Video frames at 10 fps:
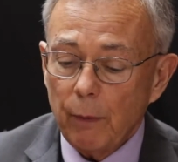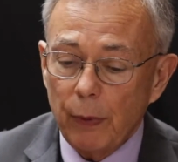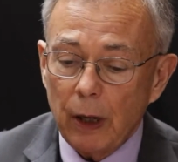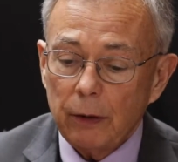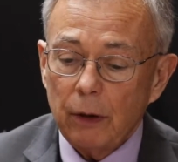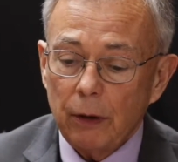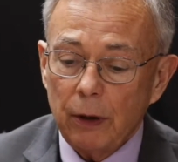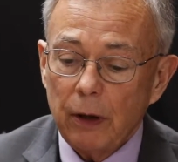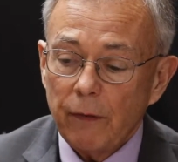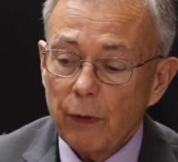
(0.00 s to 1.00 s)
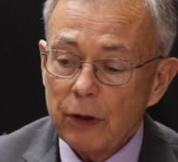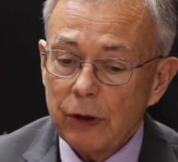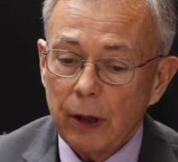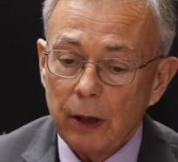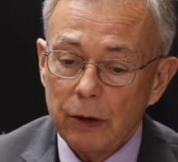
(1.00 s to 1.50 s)
but the difference
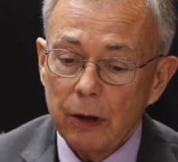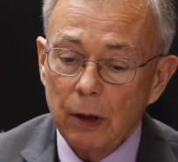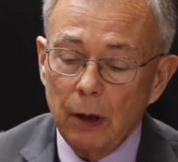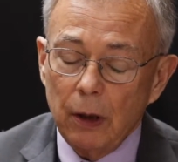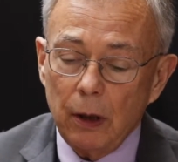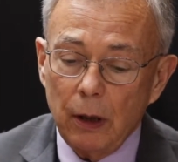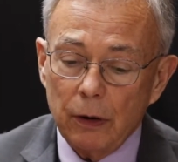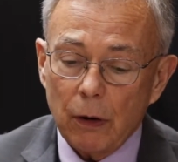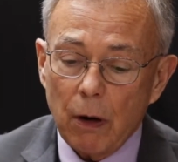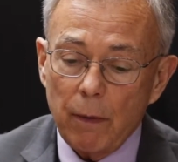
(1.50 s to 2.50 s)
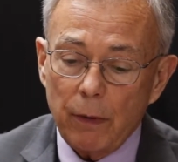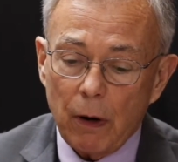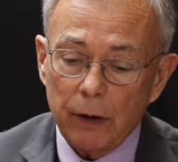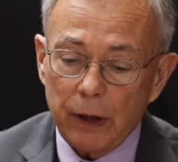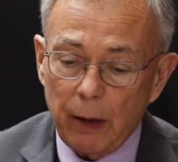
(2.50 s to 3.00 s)
is
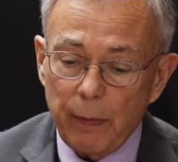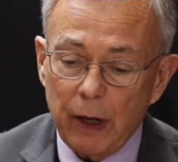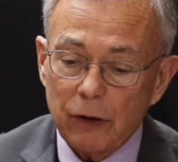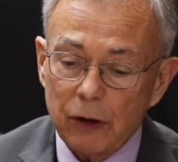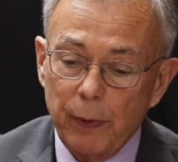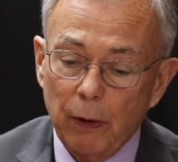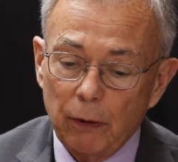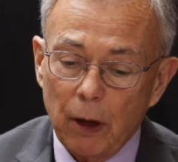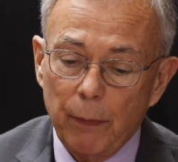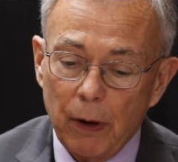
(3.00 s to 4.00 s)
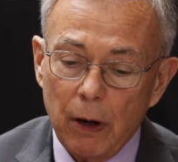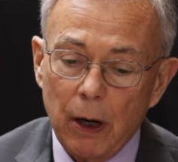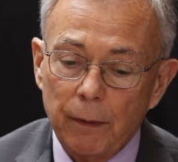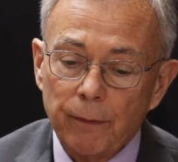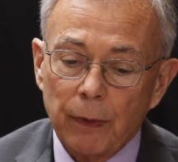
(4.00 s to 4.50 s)
our database is built
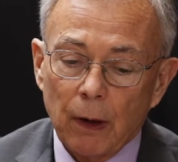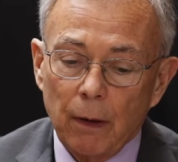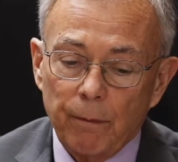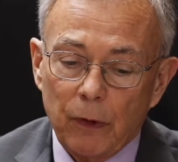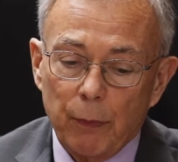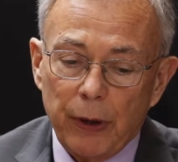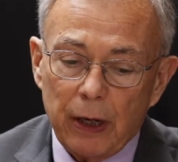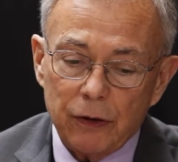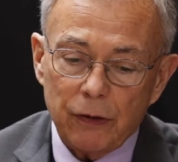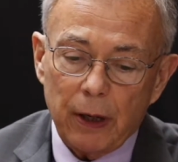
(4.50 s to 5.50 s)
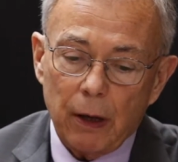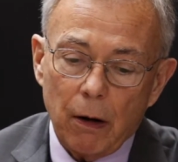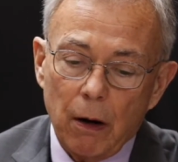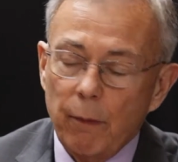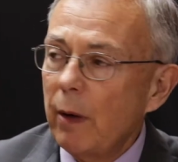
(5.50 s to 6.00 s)
upon the pests that
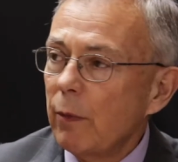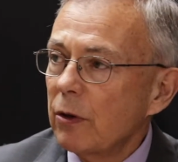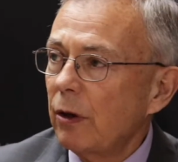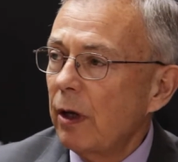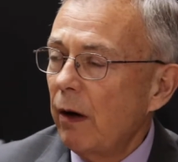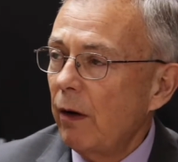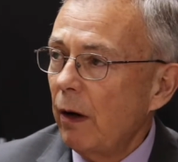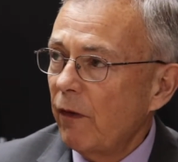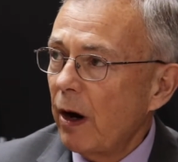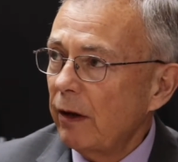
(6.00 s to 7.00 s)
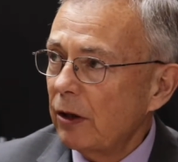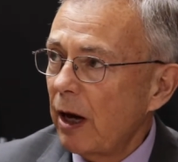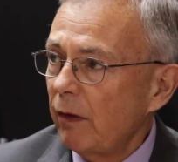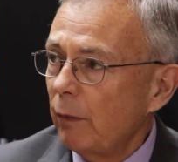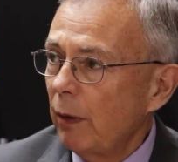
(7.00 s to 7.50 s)
our members identify as
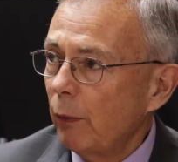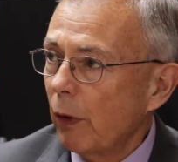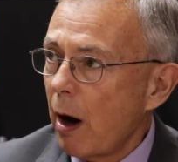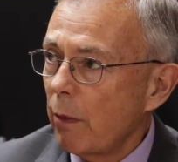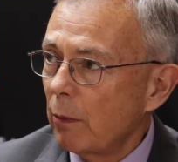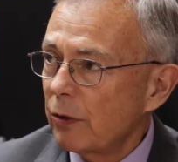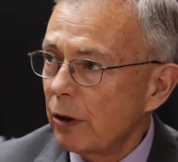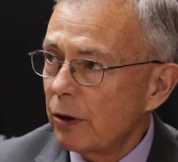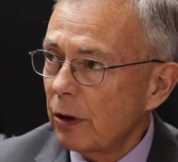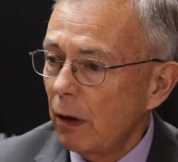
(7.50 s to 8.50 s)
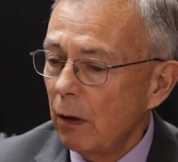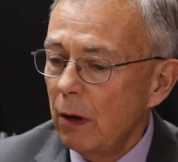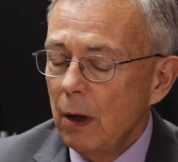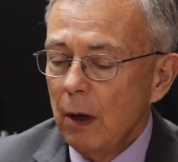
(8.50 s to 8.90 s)
having been problems. And so